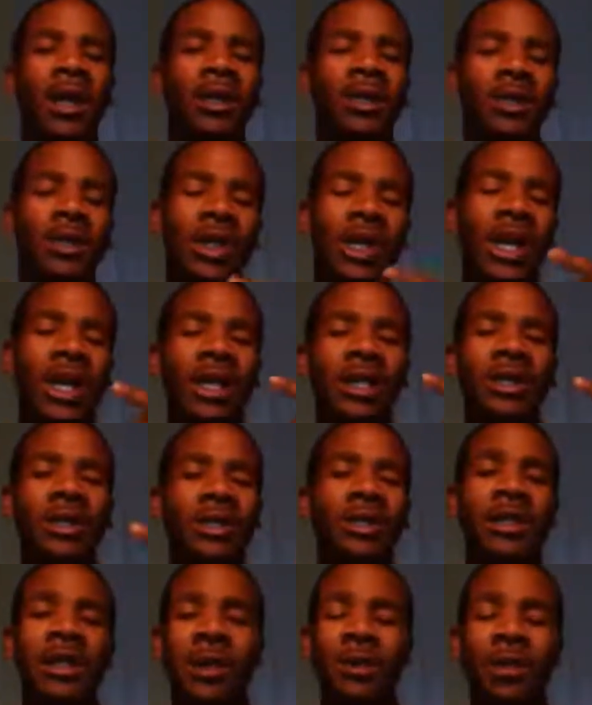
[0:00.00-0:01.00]
so again,
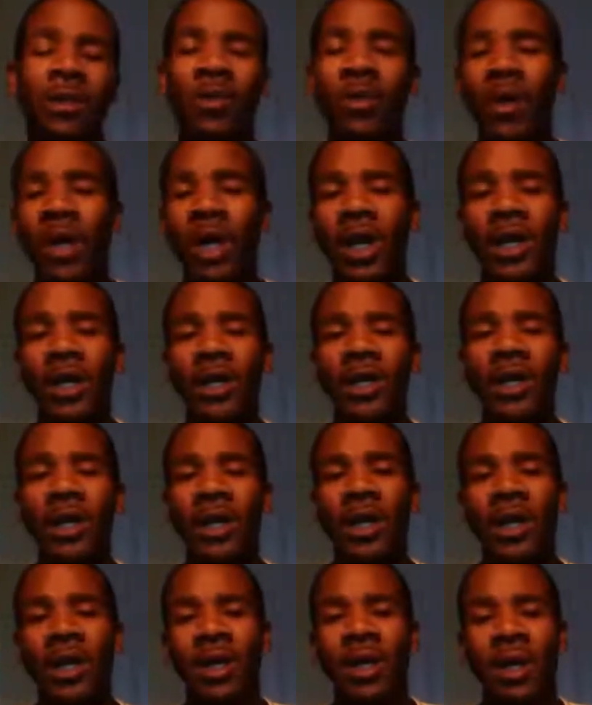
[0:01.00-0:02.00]
number one,
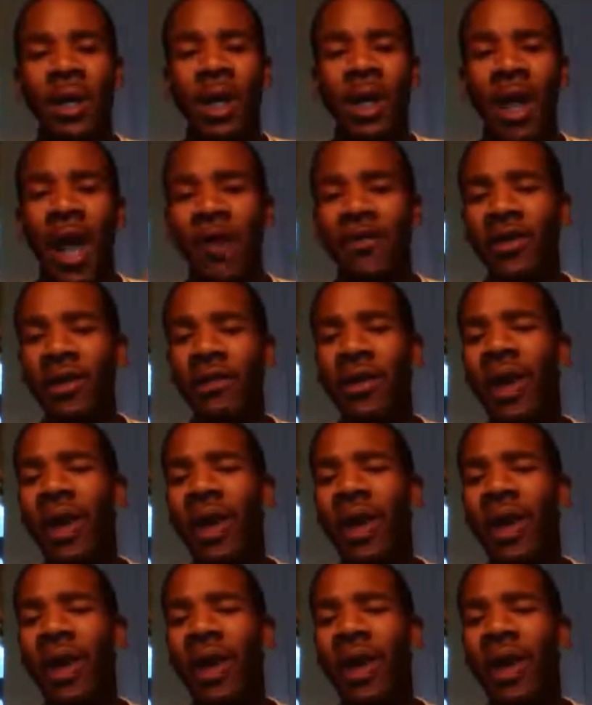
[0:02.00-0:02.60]
having a